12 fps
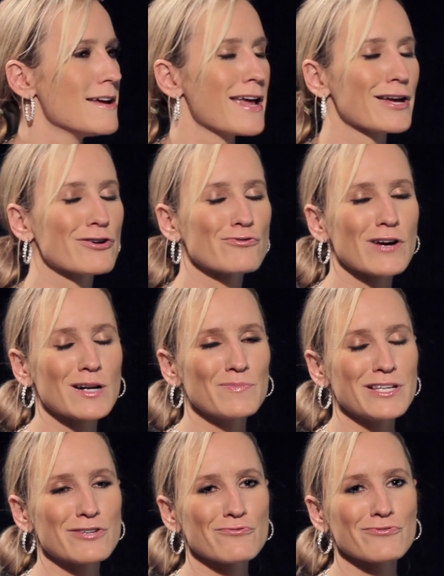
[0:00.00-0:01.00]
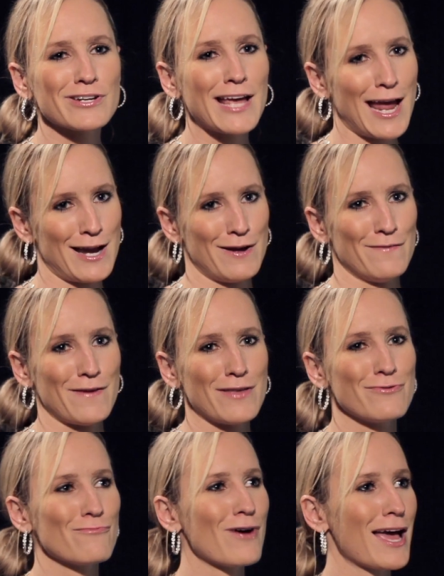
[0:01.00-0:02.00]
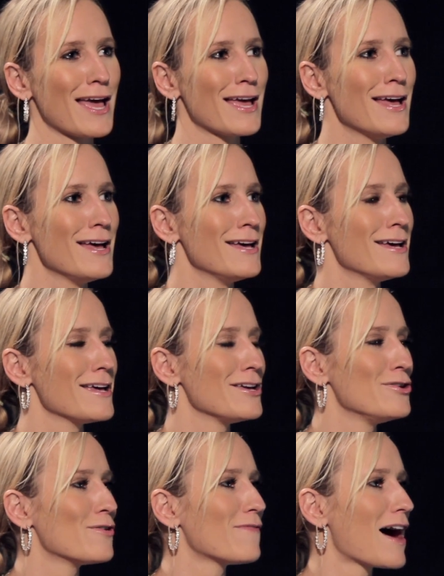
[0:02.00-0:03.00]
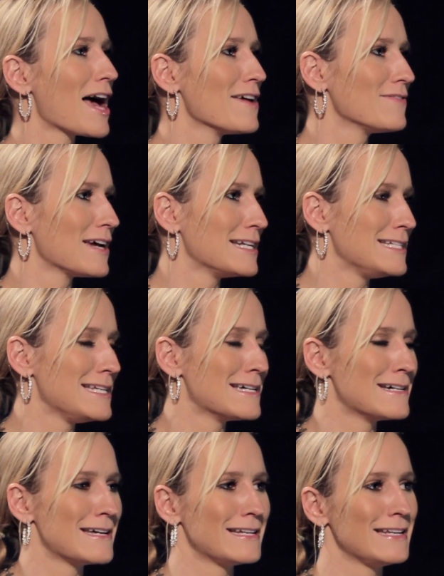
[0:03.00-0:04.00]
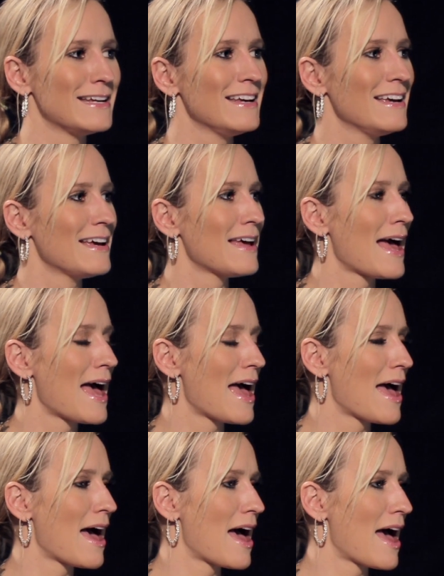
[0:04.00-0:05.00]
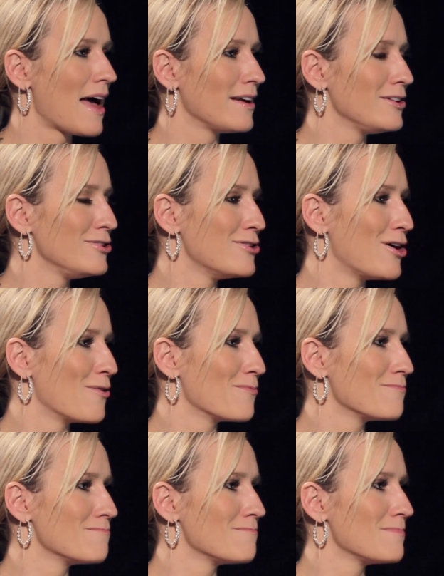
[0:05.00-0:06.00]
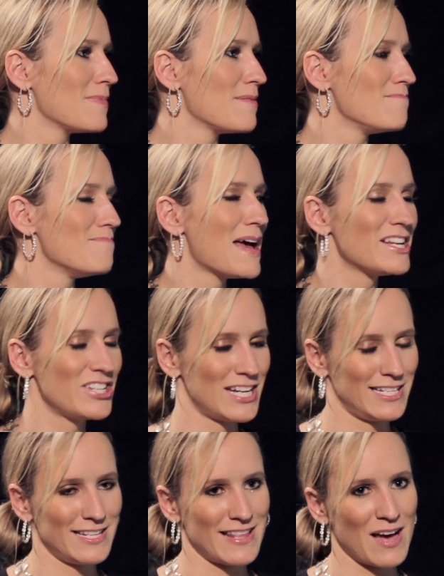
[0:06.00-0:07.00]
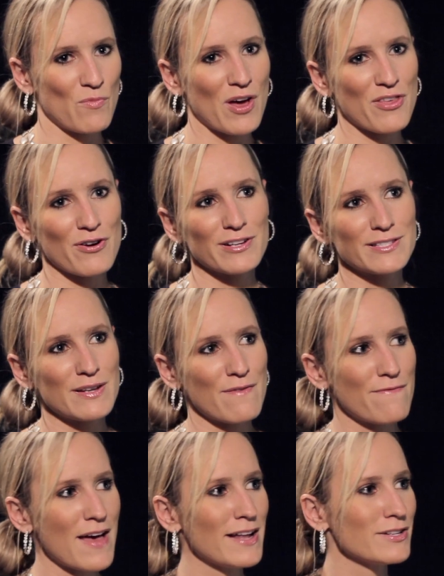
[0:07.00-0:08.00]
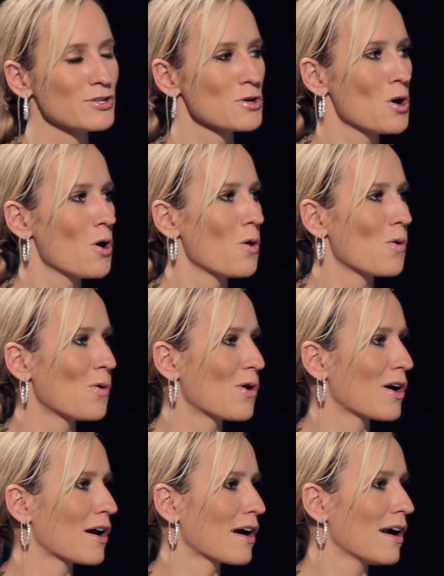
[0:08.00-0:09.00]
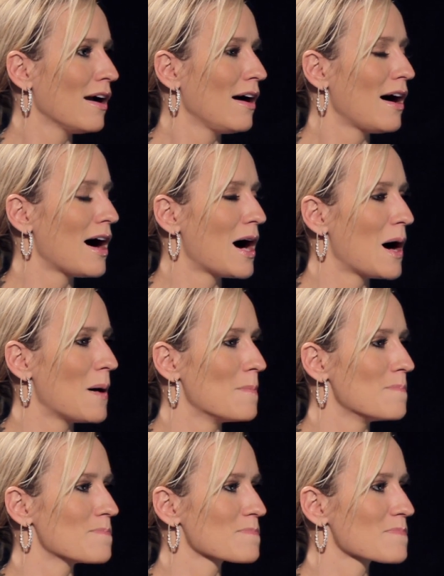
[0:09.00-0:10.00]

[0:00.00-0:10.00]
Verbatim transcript: incredibly creative and the way you know, if I have an idea and, eh, you know, mention it to them, whether it's an event or um,